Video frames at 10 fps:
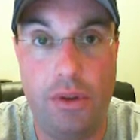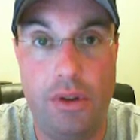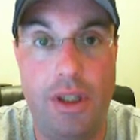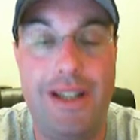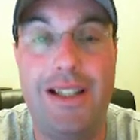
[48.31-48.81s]

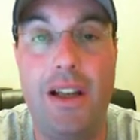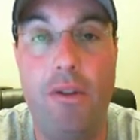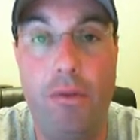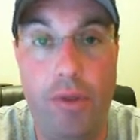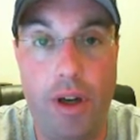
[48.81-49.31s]
It's
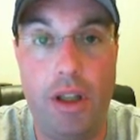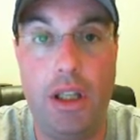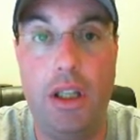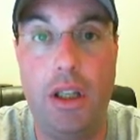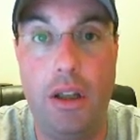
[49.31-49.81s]

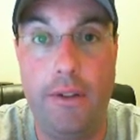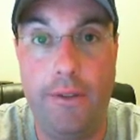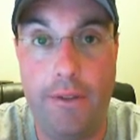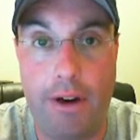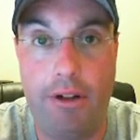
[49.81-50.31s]
really
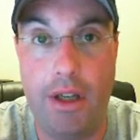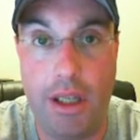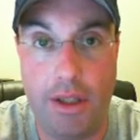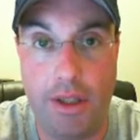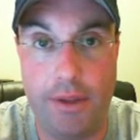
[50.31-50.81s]
very
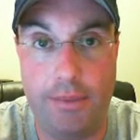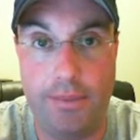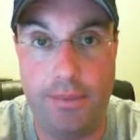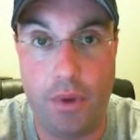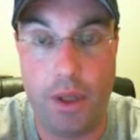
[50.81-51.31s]
easy.
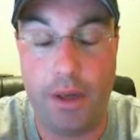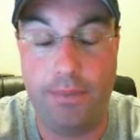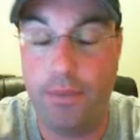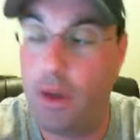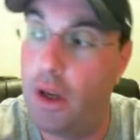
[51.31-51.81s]
Okay,
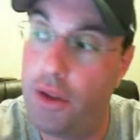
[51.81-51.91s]
other